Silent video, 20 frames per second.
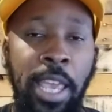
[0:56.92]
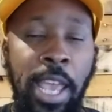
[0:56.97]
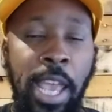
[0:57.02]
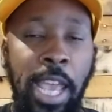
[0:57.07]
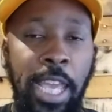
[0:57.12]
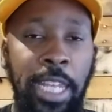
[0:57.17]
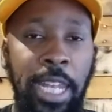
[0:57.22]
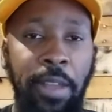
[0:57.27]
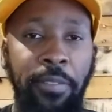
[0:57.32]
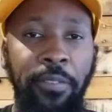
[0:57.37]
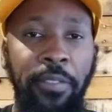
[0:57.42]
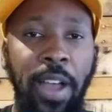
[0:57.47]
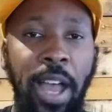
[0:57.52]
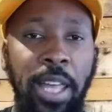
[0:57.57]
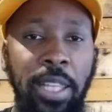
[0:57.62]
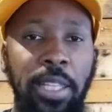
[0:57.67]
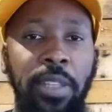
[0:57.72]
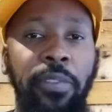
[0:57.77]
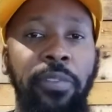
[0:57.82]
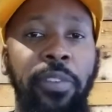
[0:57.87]
And I
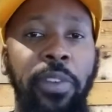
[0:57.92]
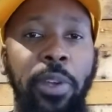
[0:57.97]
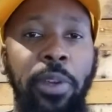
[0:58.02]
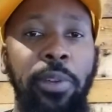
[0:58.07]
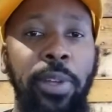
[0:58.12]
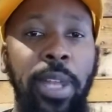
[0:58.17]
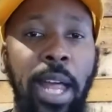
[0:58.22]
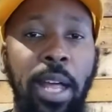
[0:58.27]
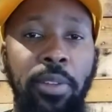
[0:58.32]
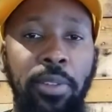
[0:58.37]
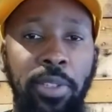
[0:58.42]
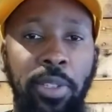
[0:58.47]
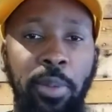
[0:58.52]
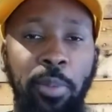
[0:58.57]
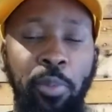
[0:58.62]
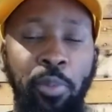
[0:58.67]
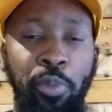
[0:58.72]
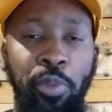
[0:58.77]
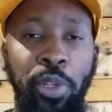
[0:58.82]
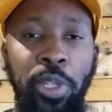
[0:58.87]
finally figured out
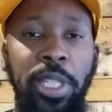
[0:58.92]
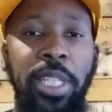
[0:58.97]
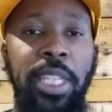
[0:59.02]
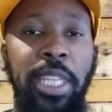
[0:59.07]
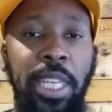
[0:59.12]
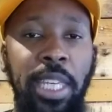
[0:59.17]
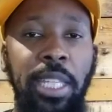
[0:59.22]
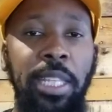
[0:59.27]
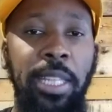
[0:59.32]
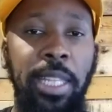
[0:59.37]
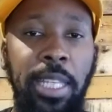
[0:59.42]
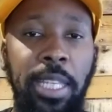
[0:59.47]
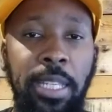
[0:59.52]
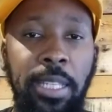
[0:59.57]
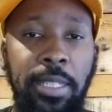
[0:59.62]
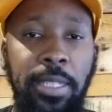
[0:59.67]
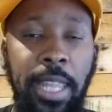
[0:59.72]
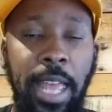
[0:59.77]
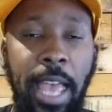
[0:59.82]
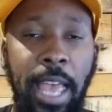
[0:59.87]
some really key
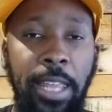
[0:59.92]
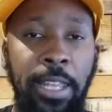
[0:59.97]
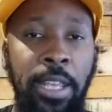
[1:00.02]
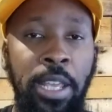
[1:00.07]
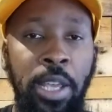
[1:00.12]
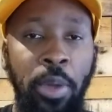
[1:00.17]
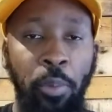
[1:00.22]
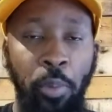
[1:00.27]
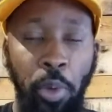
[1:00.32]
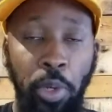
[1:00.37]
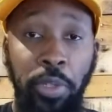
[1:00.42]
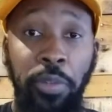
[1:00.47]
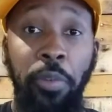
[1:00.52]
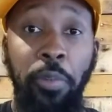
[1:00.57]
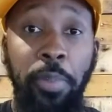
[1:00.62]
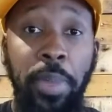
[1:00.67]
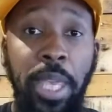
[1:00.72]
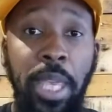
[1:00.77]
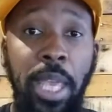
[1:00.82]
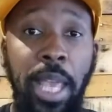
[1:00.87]
things that works for
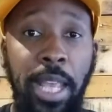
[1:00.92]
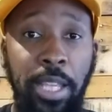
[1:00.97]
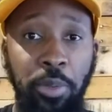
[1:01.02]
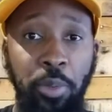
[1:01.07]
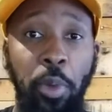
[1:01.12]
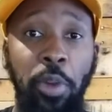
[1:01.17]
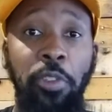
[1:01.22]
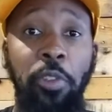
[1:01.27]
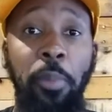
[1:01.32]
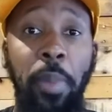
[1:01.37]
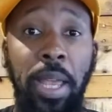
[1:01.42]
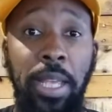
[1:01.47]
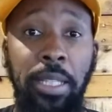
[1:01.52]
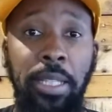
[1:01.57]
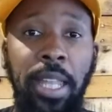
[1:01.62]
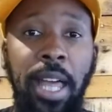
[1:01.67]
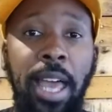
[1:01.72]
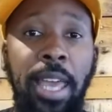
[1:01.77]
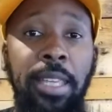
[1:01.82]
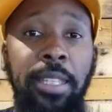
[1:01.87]
me and has worked for my
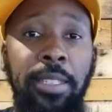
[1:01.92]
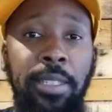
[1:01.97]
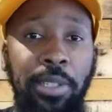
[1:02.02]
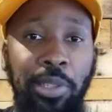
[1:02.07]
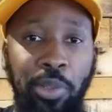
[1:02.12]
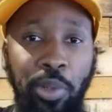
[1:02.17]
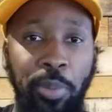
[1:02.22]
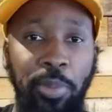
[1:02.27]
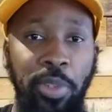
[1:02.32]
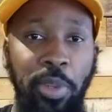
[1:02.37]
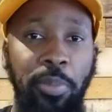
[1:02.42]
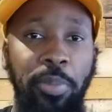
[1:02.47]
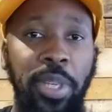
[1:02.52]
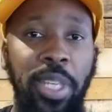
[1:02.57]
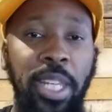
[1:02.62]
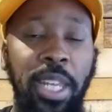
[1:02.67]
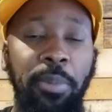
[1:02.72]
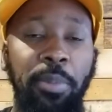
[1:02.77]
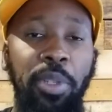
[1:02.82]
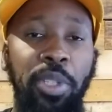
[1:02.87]
clients in terms of
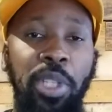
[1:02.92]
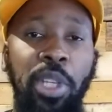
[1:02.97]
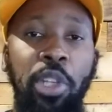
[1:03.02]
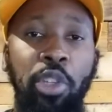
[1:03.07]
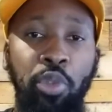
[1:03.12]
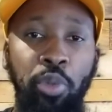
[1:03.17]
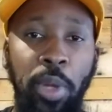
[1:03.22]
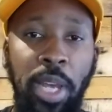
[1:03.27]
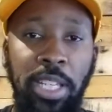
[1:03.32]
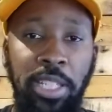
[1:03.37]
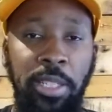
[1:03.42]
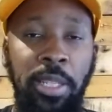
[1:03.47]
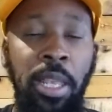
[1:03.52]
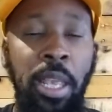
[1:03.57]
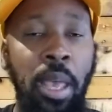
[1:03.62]
being able to address